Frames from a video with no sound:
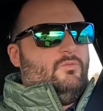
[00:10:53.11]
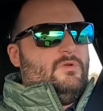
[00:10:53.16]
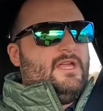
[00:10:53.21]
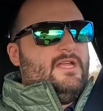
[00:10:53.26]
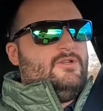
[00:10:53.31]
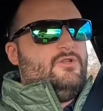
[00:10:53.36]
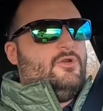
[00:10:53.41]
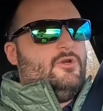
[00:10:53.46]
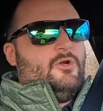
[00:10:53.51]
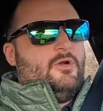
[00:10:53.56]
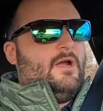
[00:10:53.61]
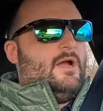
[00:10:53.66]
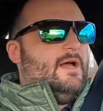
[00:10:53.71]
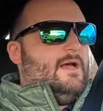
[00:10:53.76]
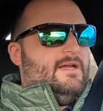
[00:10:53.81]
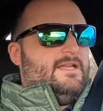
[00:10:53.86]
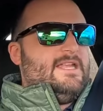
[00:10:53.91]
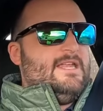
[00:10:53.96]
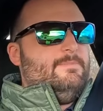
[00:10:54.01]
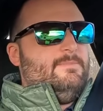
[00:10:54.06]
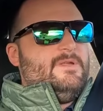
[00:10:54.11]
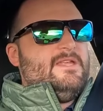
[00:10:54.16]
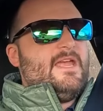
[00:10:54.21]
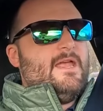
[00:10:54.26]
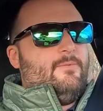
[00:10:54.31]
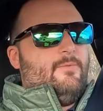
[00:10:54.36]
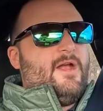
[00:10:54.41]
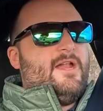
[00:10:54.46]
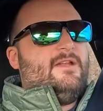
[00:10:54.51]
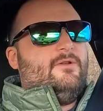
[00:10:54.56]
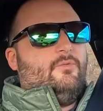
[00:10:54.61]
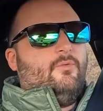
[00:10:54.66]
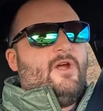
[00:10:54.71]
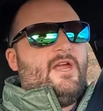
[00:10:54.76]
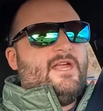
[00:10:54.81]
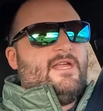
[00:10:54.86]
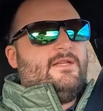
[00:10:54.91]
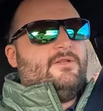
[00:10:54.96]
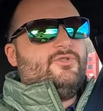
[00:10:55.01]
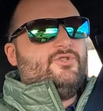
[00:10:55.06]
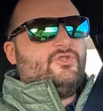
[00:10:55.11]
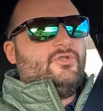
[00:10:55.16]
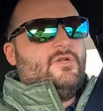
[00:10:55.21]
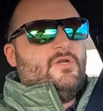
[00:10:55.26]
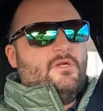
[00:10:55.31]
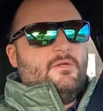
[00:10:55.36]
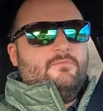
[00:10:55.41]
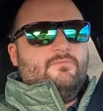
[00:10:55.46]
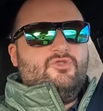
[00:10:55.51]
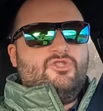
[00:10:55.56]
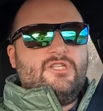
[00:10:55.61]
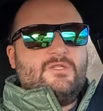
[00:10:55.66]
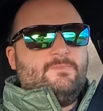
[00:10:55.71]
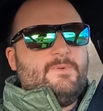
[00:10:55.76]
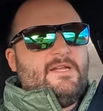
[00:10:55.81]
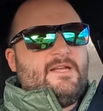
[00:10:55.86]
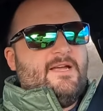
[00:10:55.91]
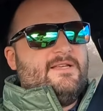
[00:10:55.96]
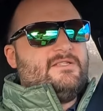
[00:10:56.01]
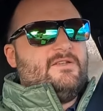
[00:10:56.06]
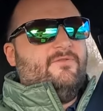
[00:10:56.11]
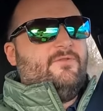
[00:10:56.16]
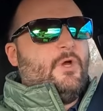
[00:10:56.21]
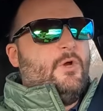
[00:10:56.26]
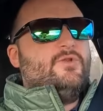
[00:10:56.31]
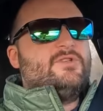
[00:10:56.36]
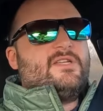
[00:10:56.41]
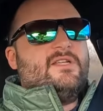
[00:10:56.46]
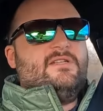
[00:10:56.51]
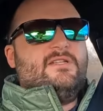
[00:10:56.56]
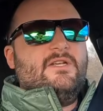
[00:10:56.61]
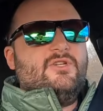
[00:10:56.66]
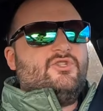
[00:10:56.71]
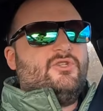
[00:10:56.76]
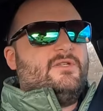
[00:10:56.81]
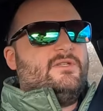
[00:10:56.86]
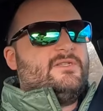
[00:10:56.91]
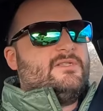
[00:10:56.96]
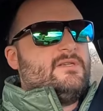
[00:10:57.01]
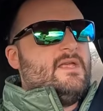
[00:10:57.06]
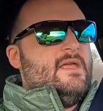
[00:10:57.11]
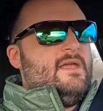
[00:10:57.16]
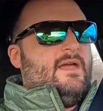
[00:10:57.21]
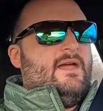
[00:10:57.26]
in your uh, EPA rated range just because of those conditions.